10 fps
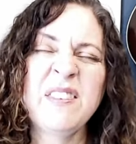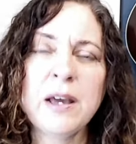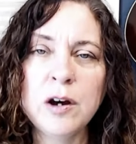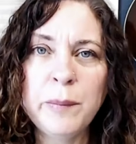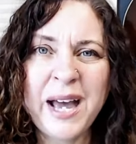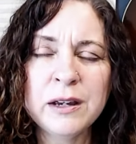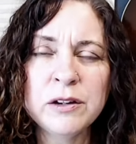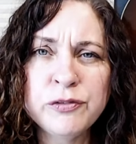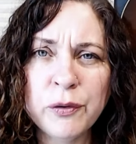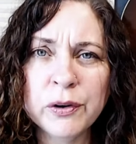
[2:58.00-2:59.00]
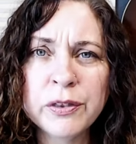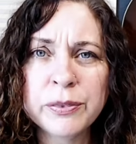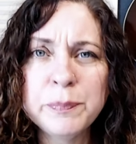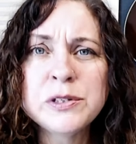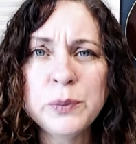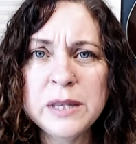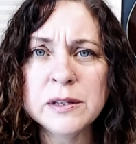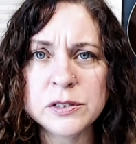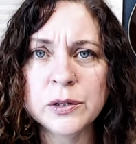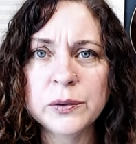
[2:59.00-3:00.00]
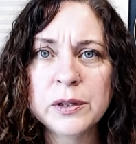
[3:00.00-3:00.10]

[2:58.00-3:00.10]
they go back and forth between the two.